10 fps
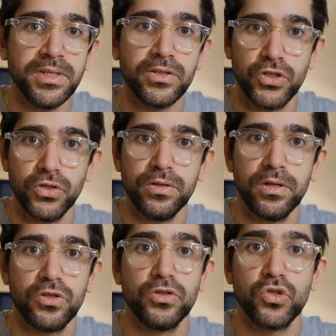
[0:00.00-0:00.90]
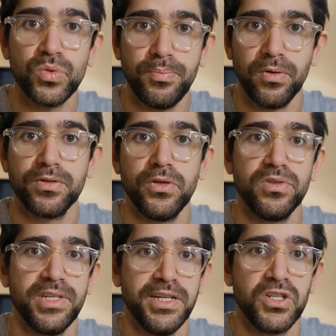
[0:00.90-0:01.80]
June to triple the
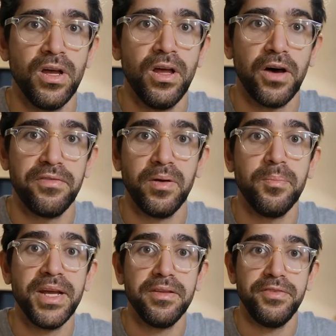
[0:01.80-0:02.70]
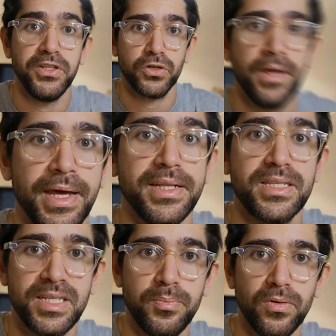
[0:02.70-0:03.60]
usage of their main feature. It's
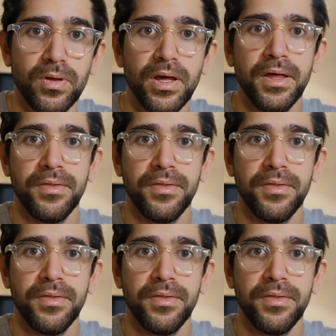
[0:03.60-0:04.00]
simple.